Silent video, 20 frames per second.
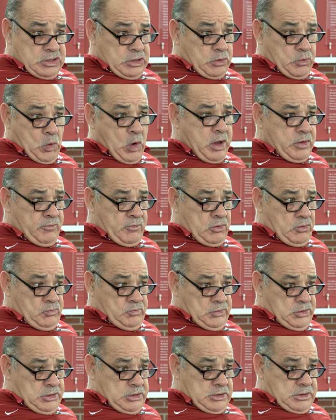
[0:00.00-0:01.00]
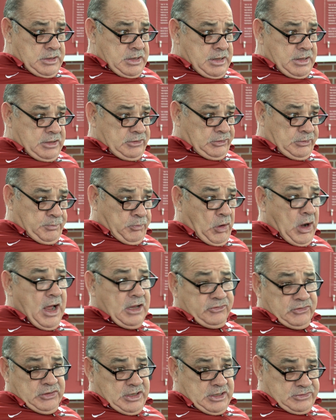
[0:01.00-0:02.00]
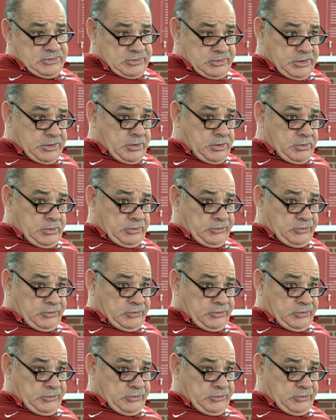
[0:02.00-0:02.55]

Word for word: in the weight room, and it's a process, you know.